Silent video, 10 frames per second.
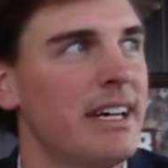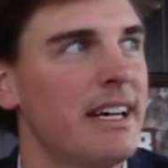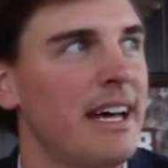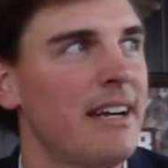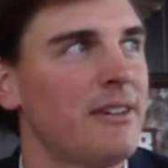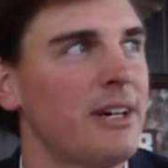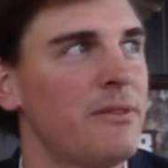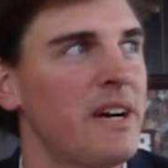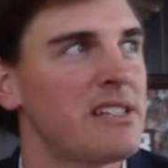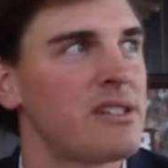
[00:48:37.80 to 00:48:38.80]
I don't know if
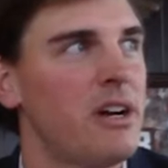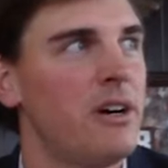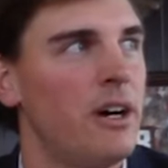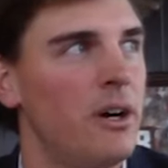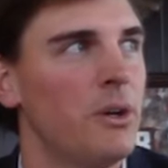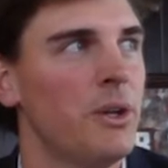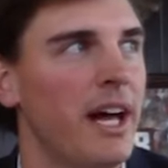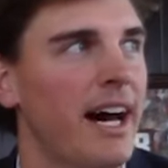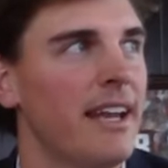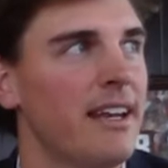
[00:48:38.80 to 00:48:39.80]
I saw a whole
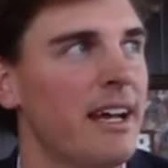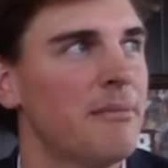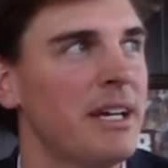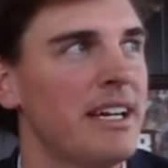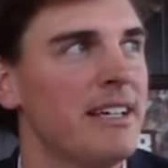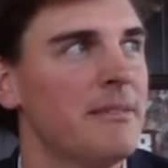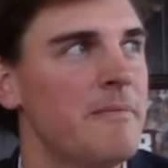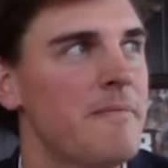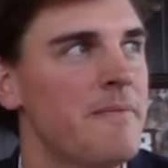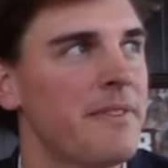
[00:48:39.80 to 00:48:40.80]
lot. I mean,
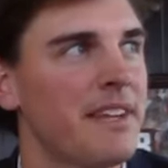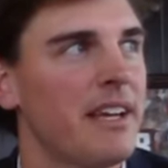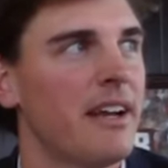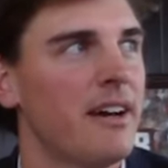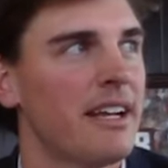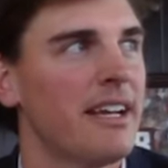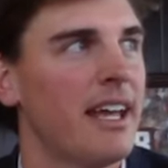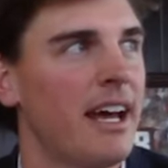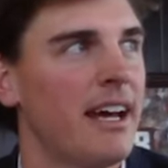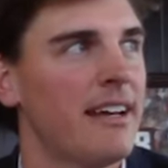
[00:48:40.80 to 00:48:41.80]
you know, again,
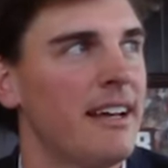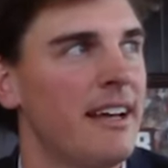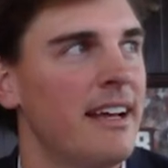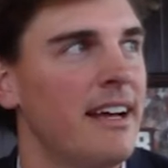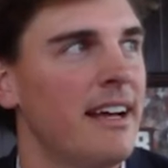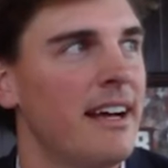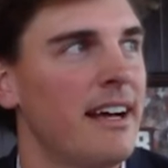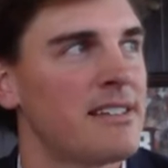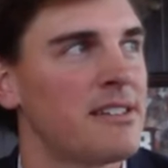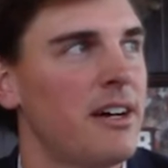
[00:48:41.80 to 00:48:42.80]
I I
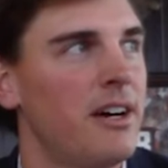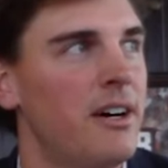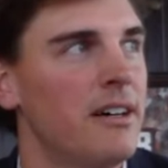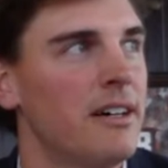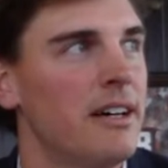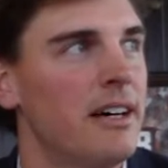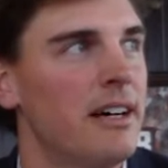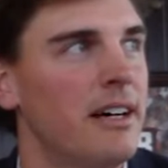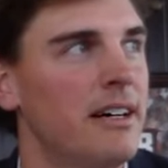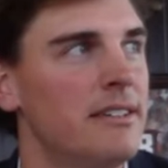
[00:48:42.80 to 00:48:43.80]
saw
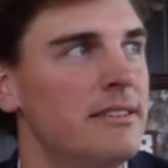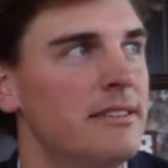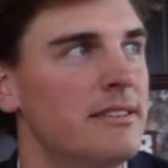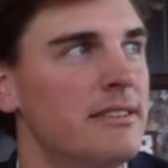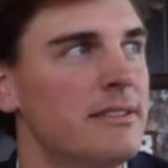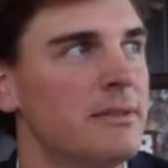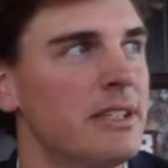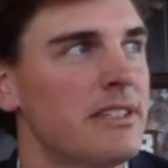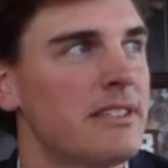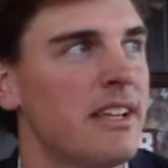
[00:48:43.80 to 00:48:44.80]
uh,
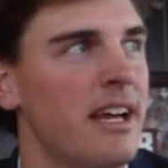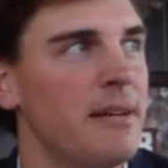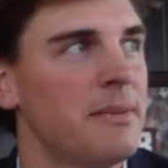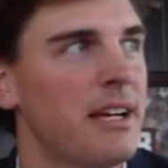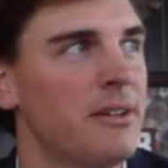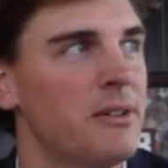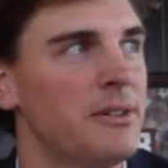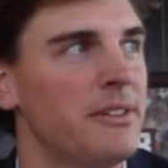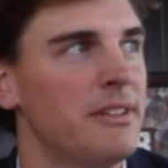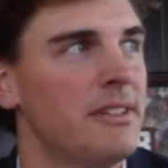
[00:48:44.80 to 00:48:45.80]
what's his name that
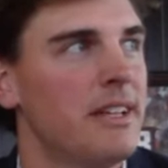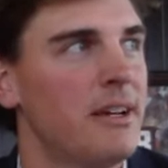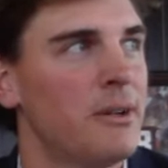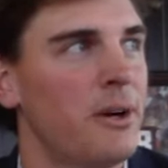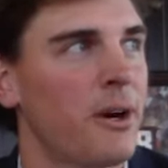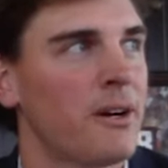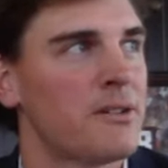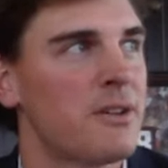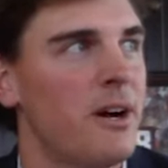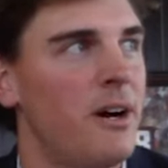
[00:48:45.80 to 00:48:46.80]
old that old
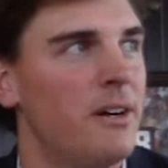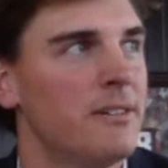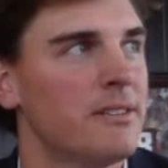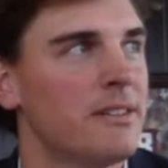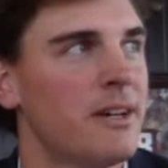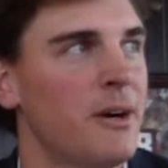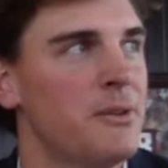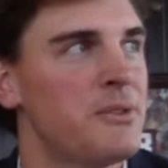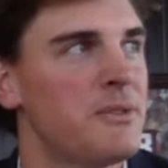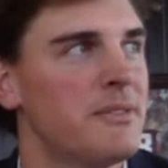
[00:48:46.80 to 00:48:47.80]
Arkansas
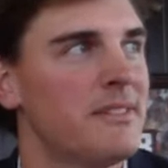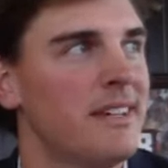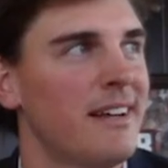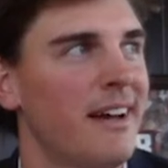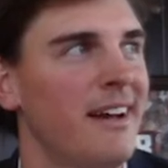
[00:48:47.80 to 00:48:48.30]
coach you know,